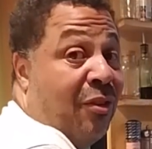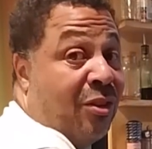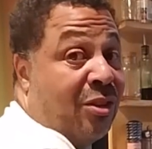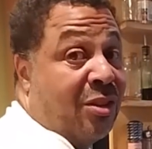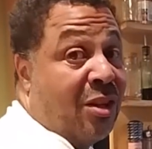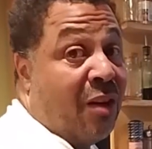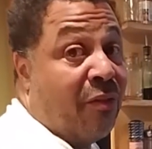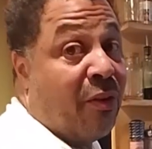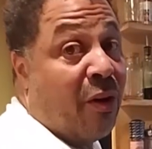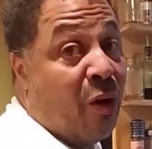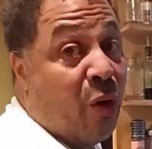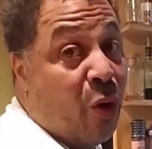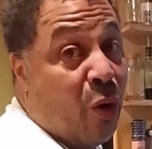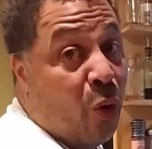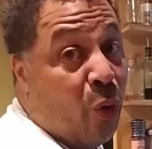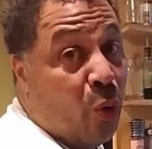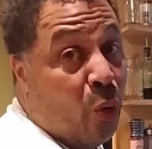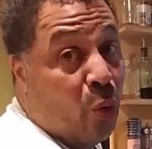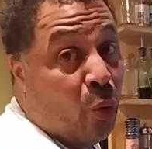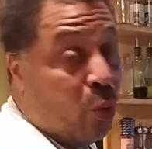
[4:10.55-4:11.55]
yourself a
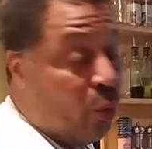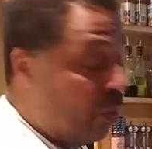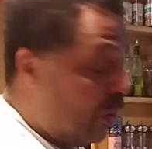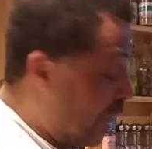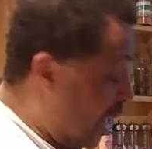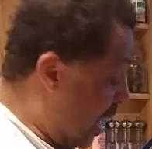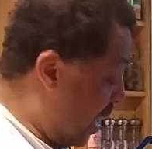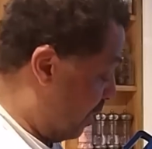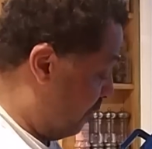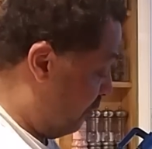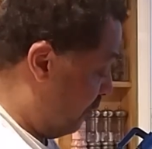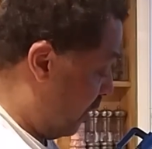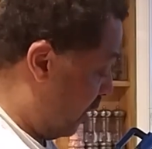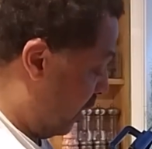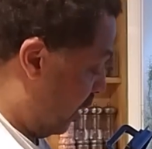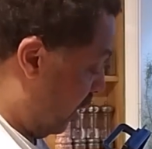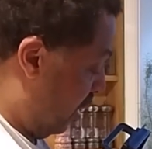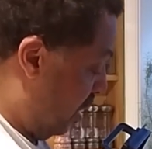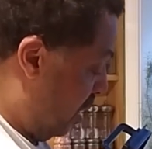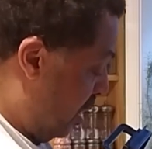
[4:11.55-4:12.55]
whole lot of
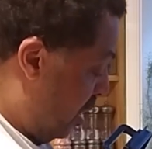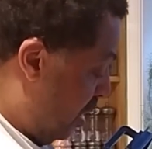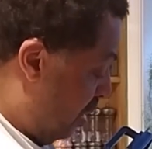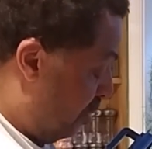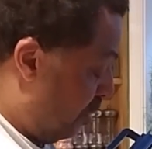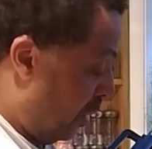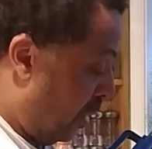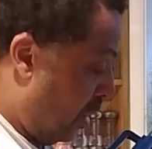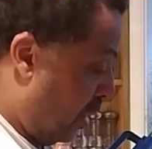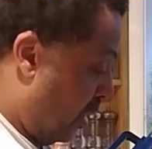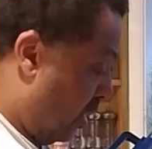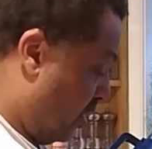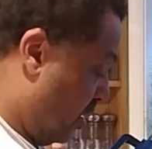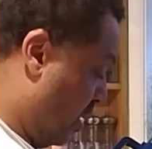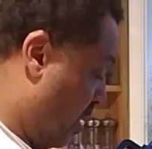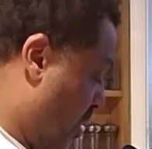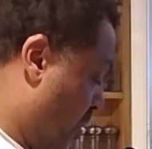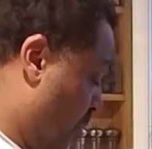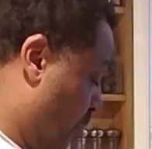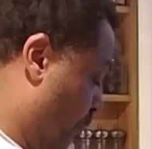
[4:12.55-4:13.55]
money, because
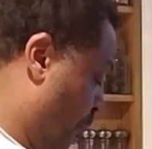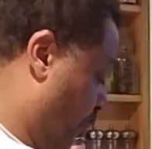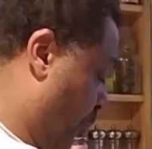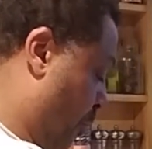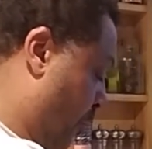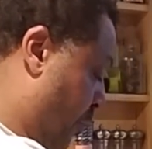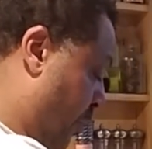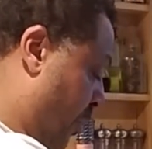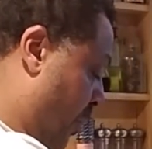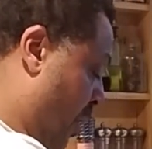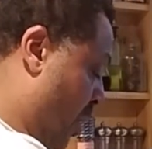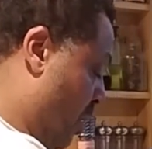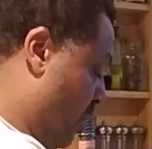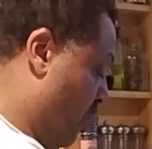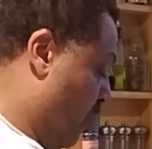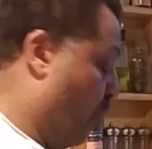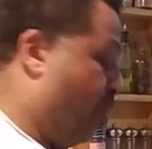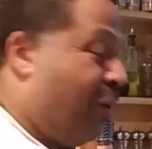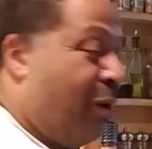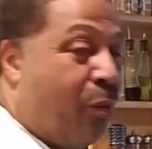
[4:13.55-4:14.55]

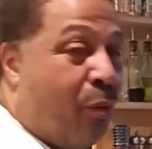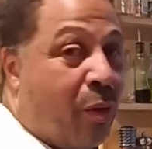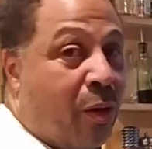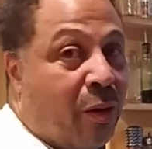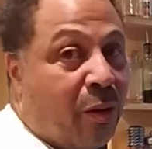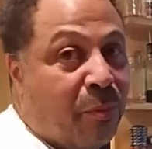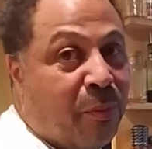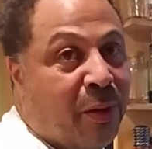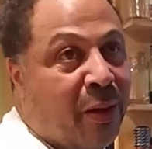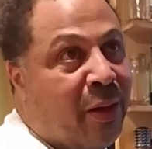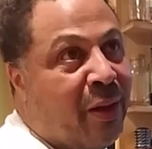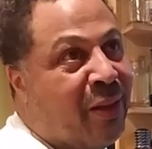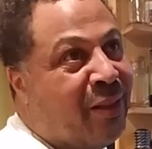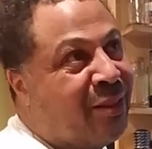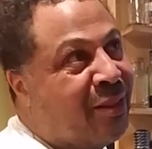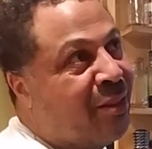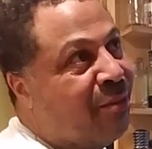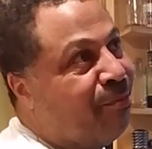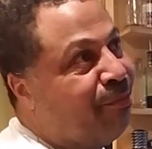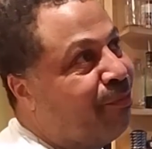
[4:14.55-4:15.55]
normally what it'll be
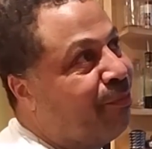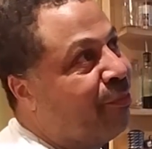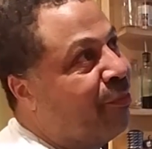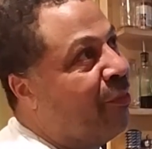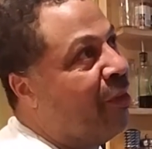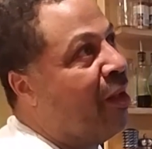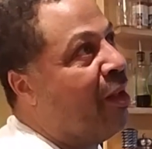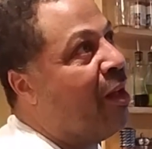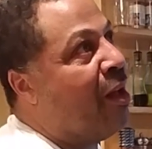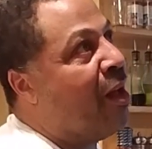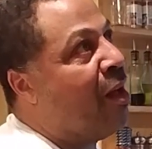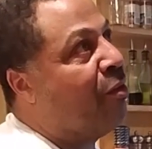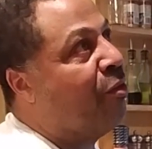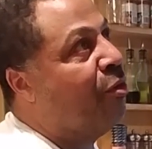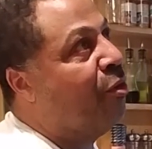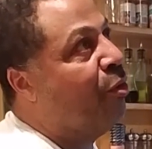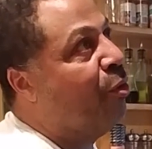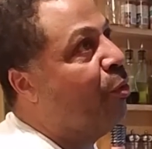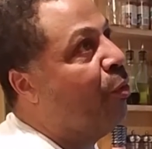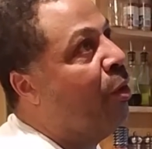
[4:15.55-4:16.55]
is I'll
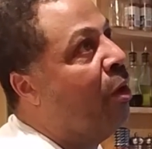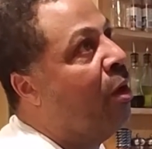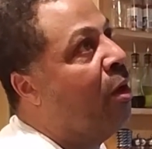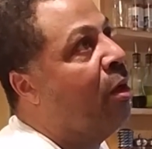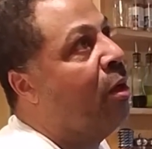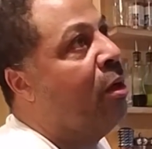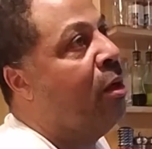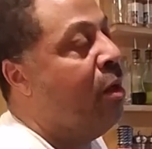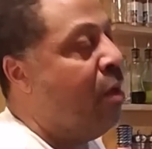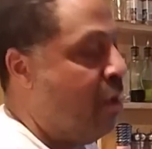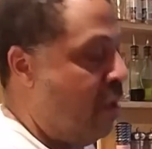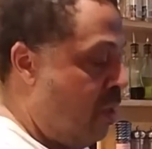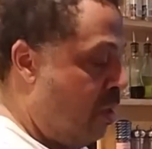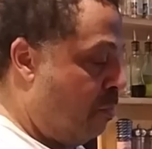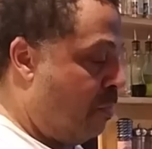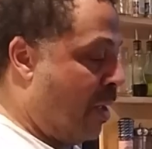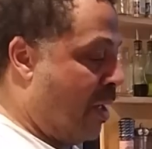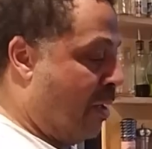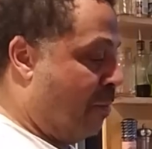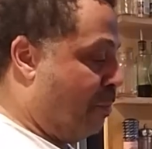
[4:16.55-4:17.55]

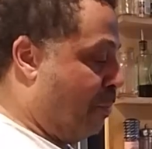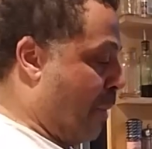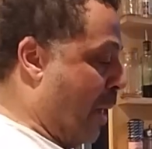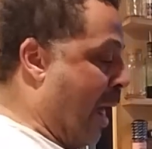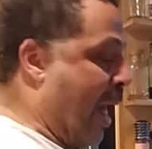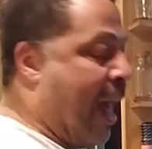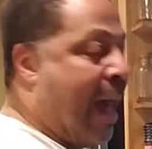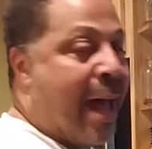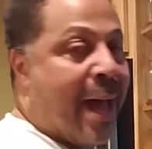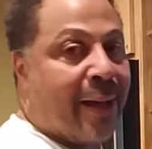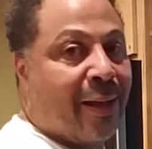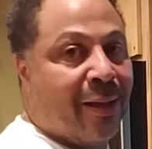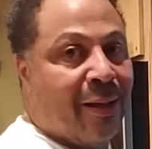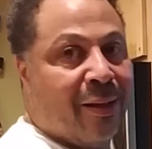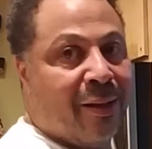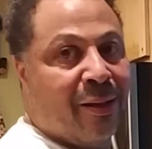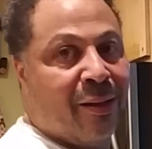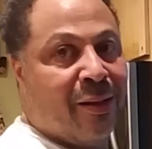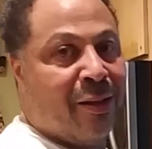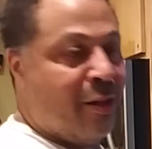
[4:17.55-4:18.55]
buy a pack
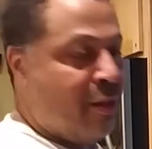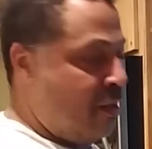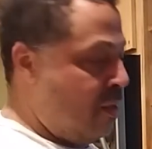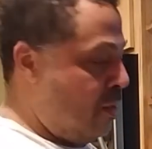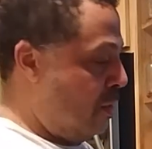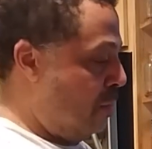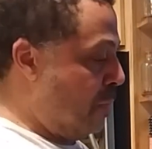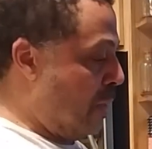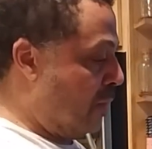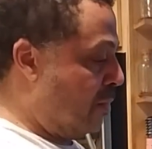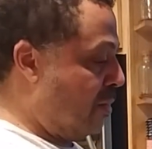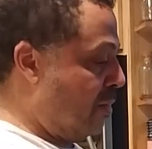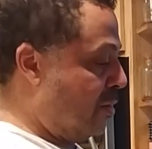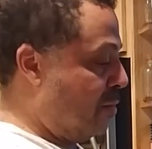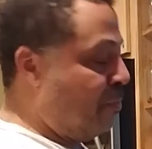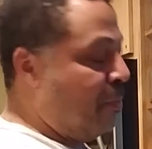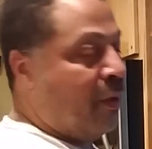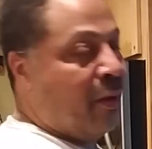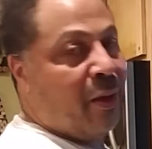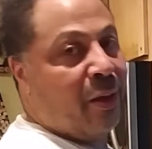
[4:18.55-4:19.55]
about this
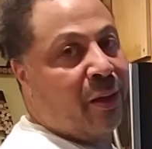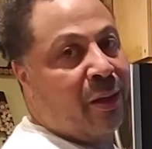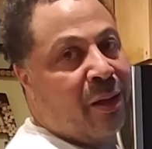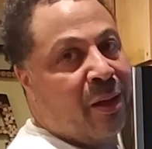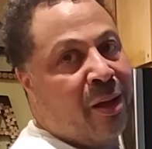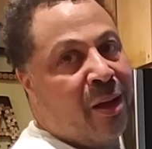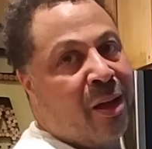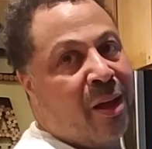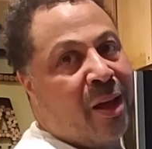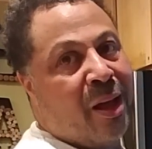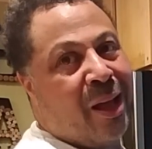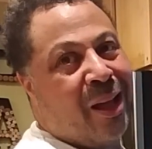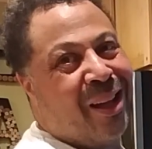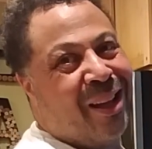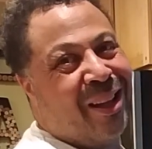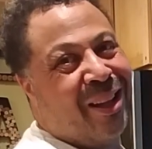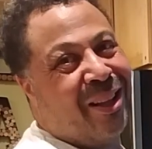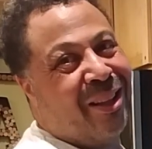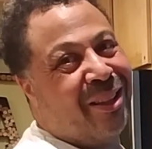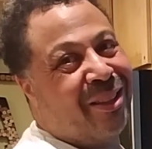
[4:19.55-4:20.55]
big,
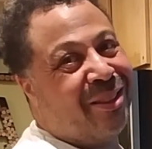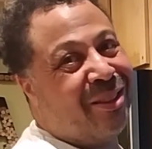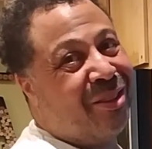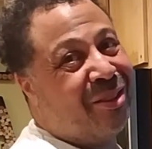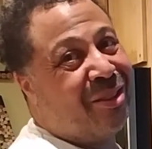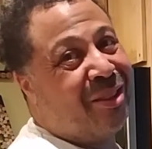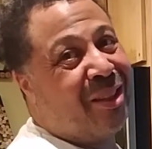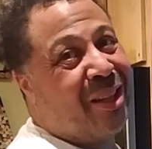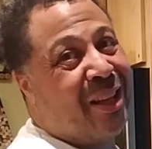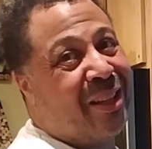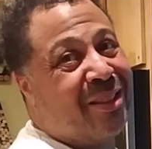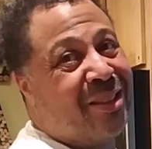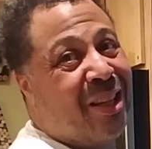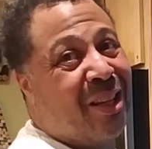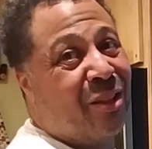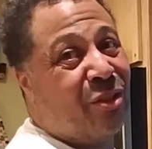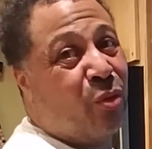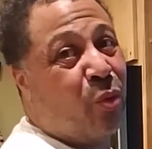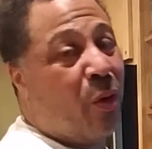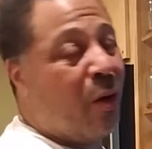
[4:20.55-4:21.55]
and it's usually like
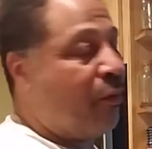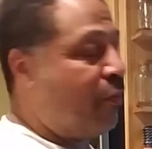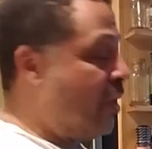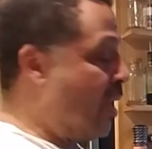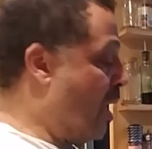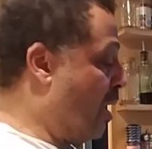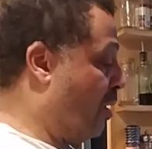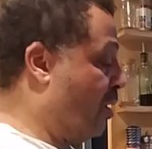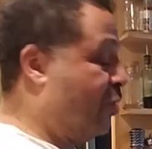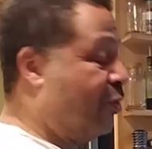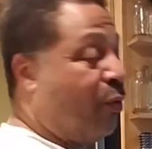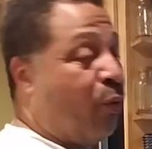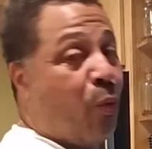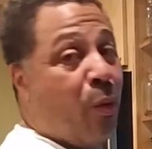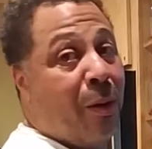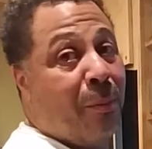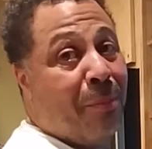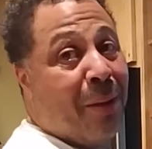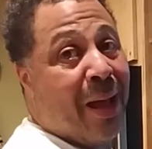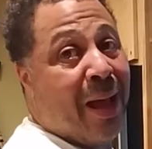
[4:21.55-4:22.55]
$10, $12 for
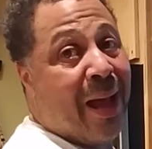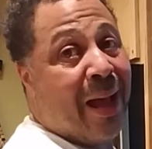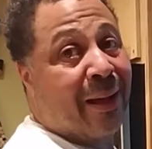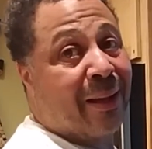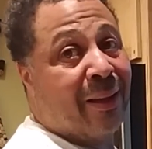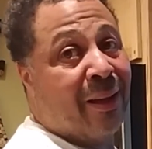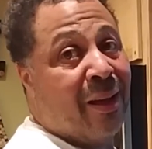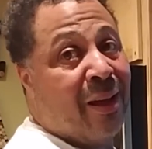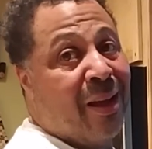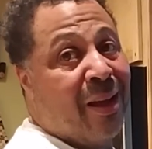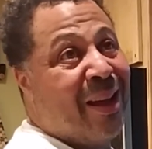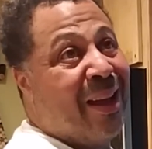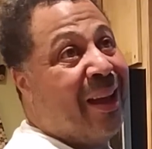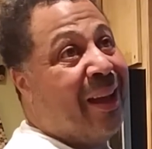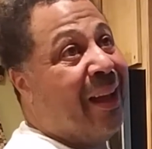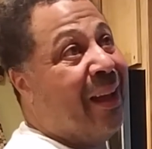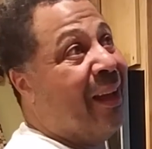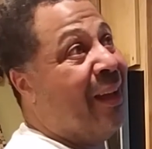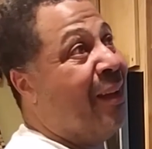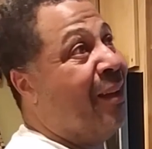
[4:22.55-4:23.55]
one pack.
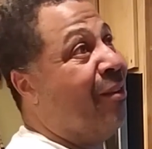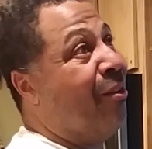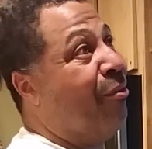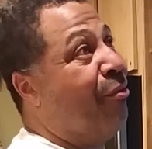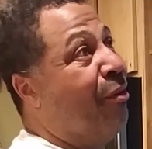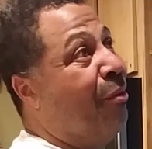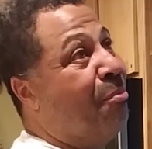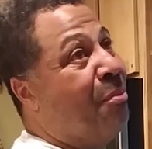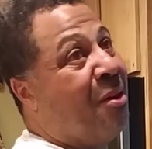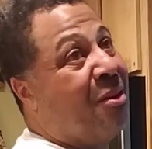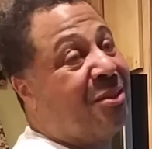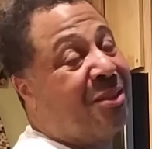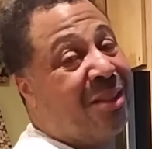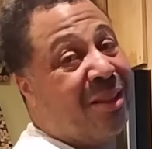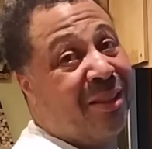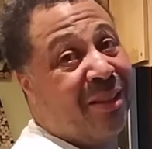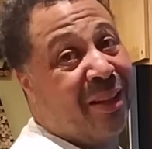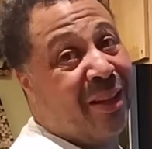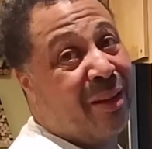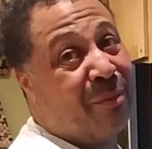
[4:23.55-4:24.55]
And on football
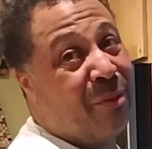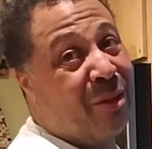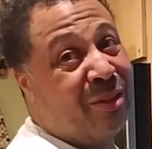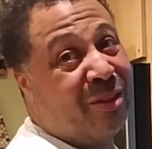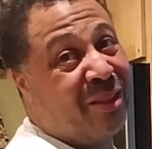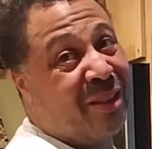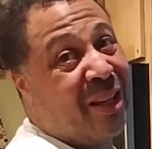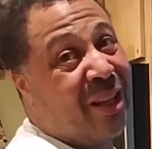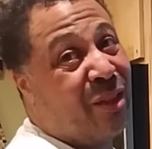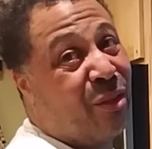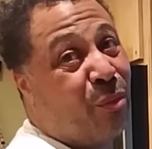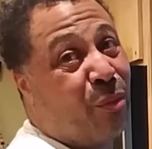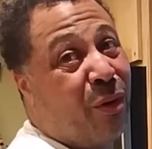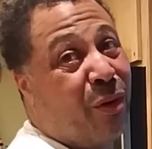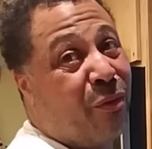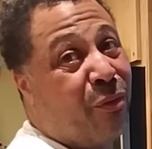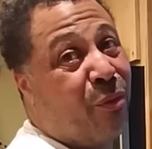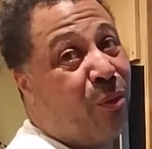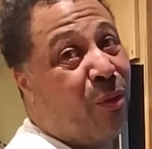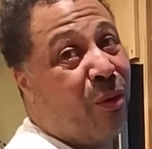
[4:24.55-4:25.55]
Sunday, I'm using like 3
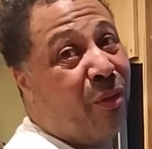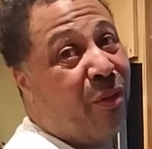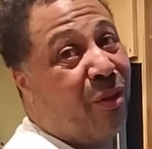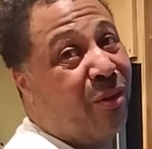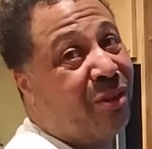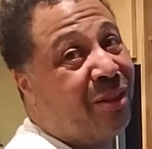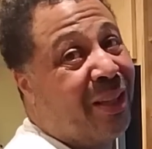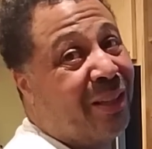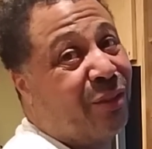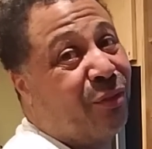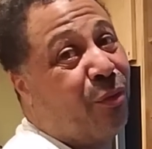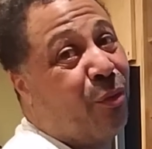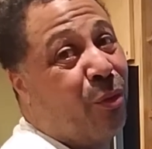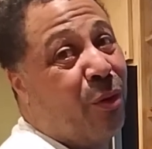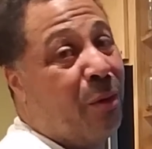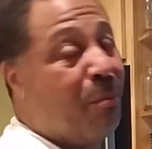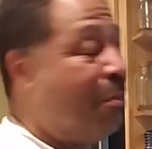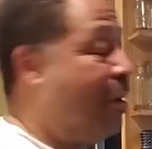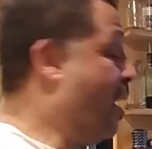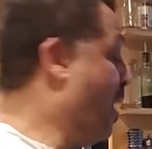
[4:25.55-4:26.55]
or 4 of those. So that's
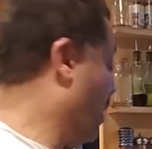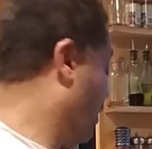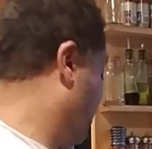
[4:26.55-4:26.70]
$40.